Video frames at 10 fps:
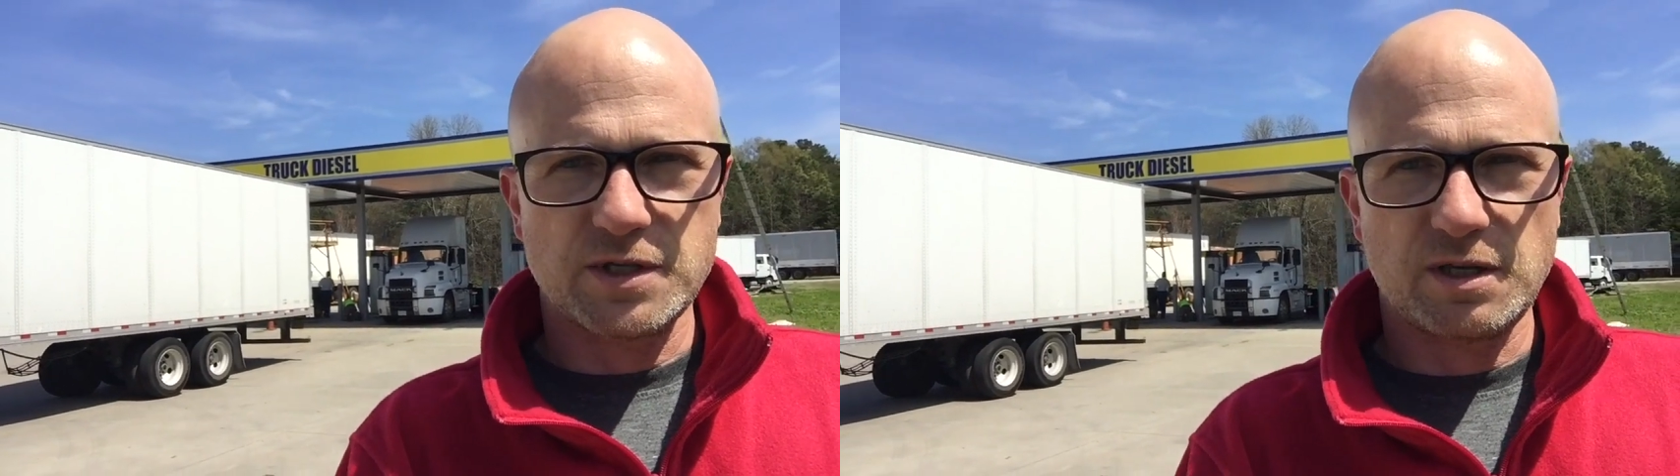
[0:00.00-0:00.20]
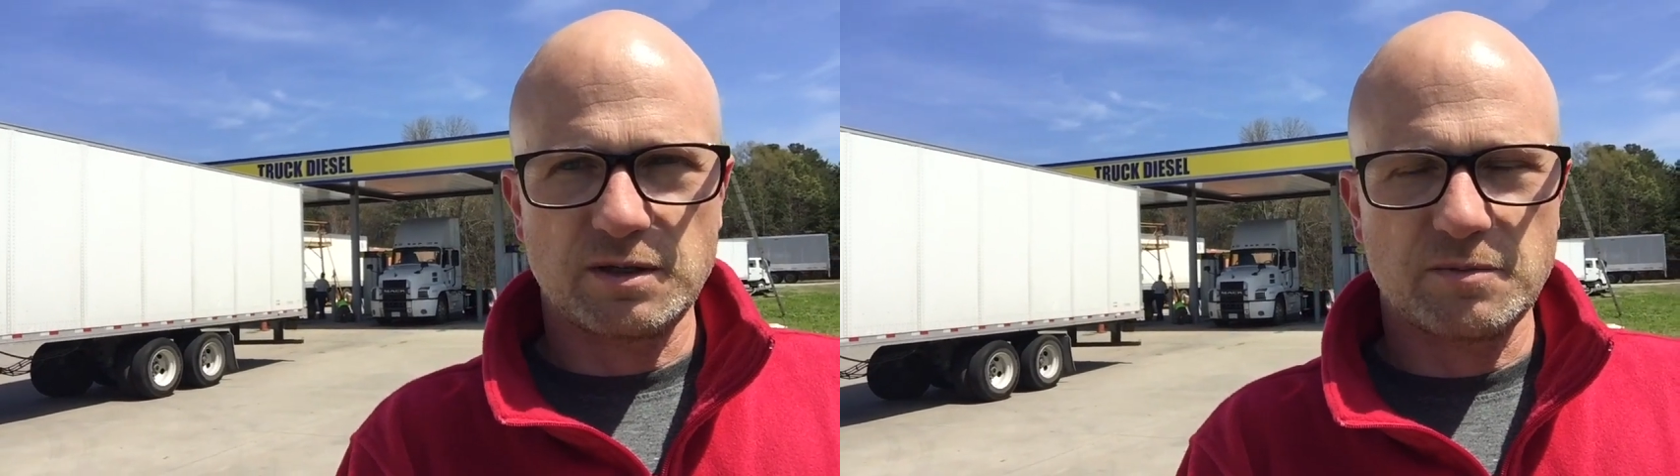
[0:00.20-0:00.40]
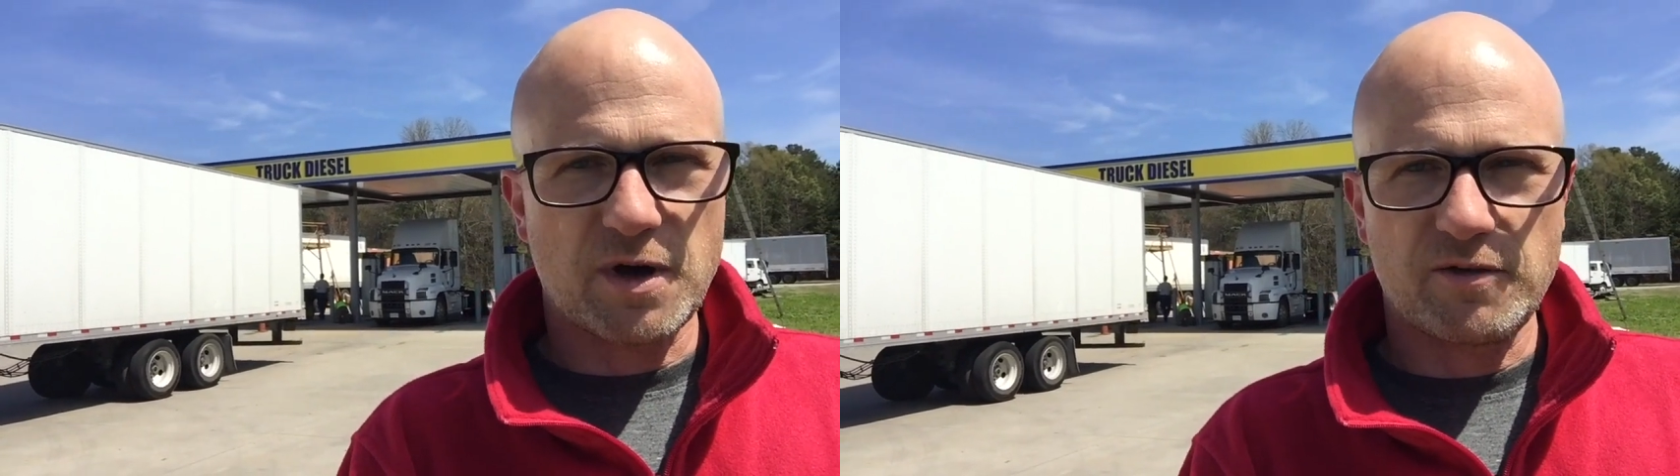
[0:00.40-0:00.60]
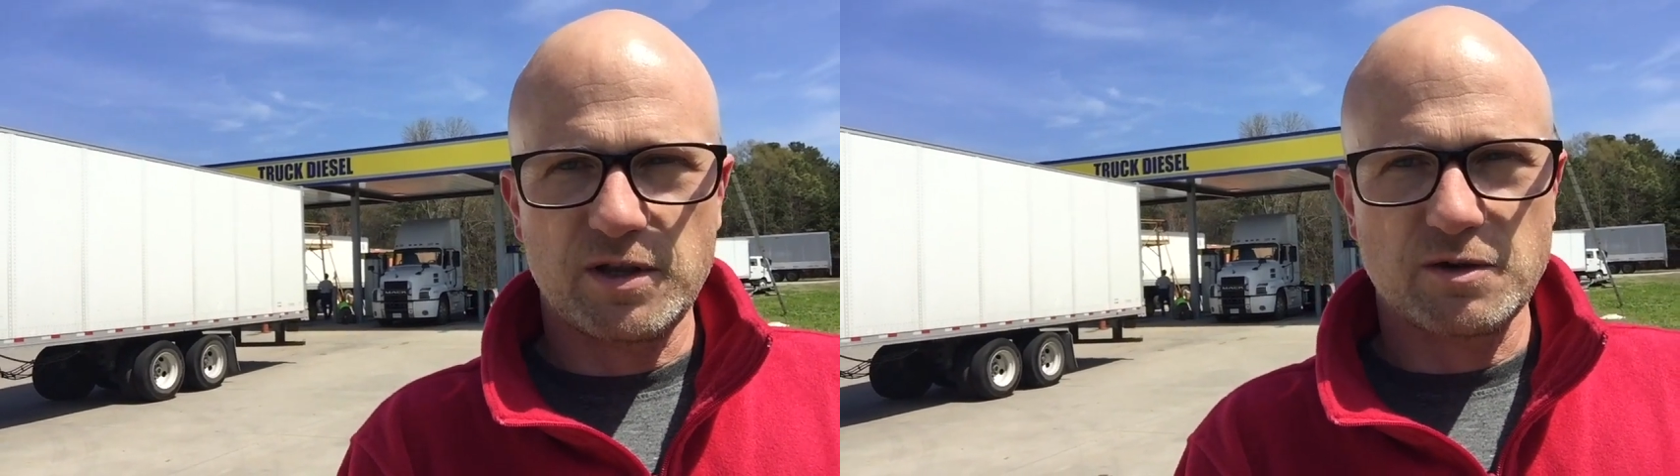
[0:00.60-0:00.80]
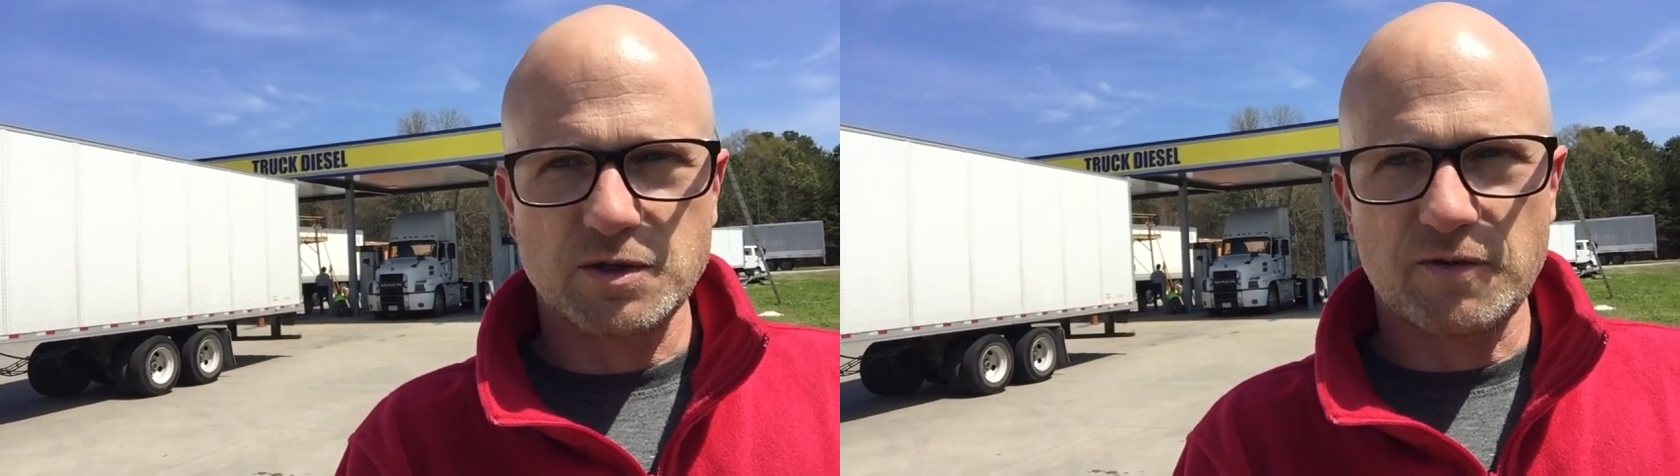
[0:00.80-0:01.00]
seen in my
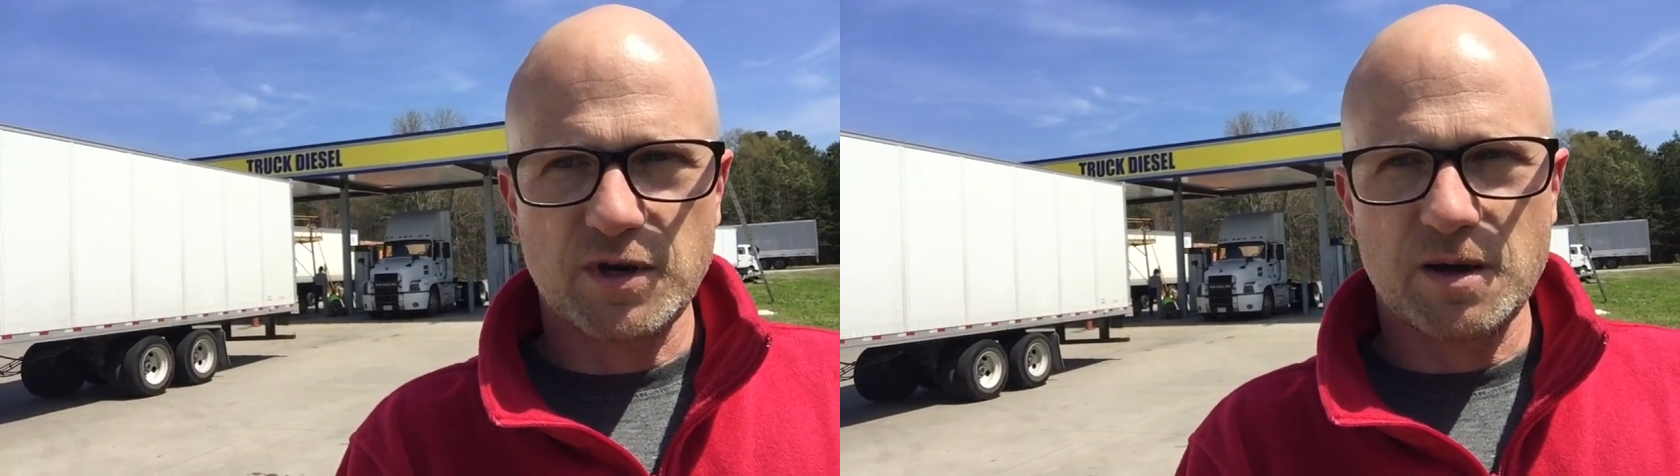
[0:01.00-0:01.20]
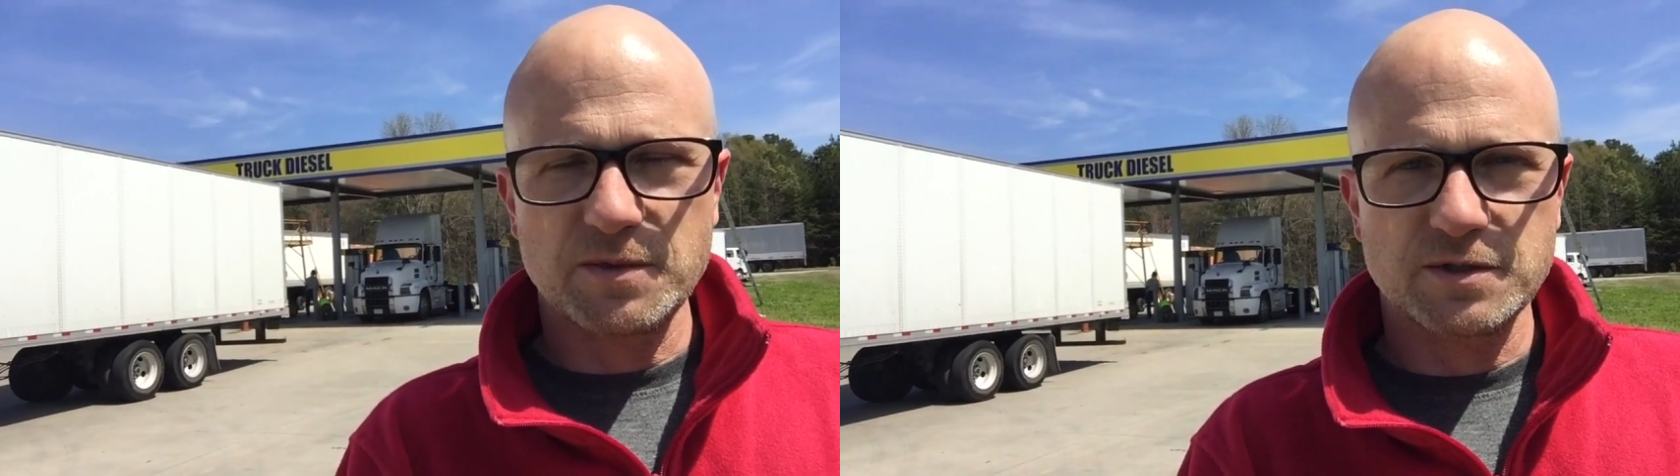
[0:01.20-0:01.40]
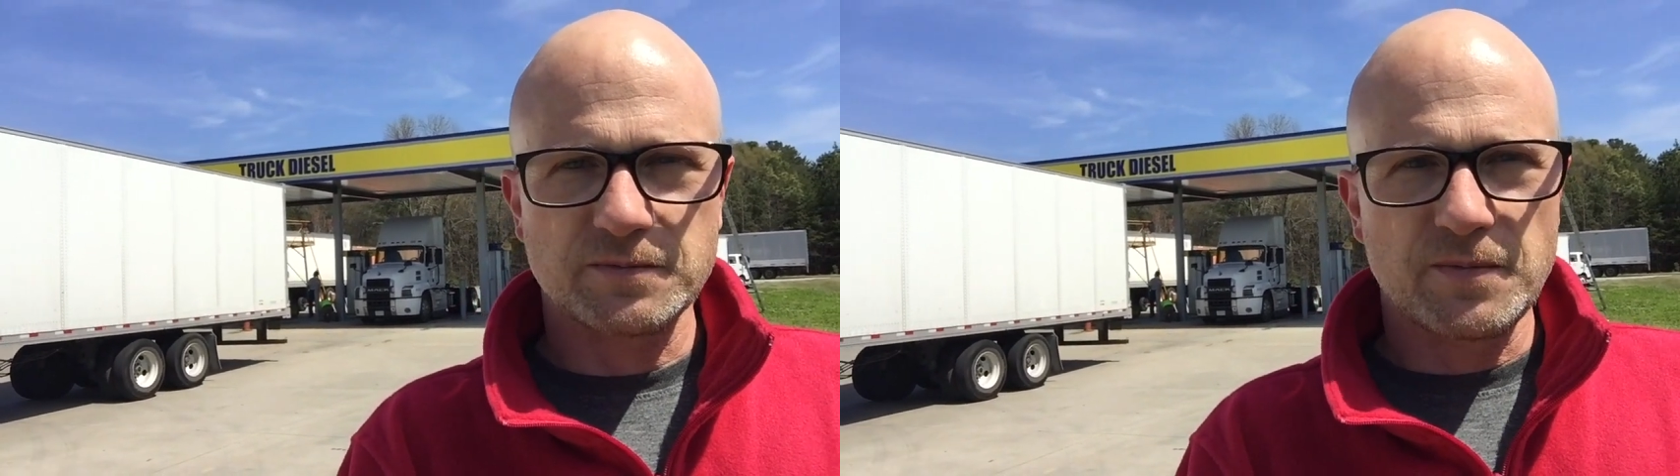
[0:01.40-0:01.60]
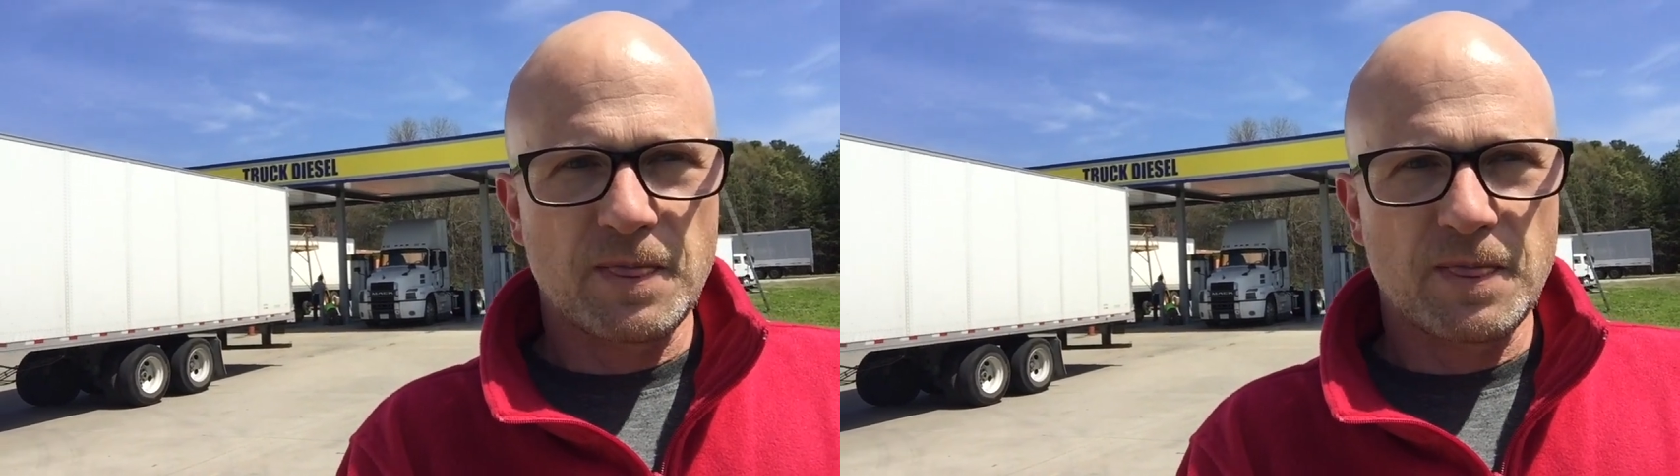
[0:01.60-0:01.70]
videos often happens.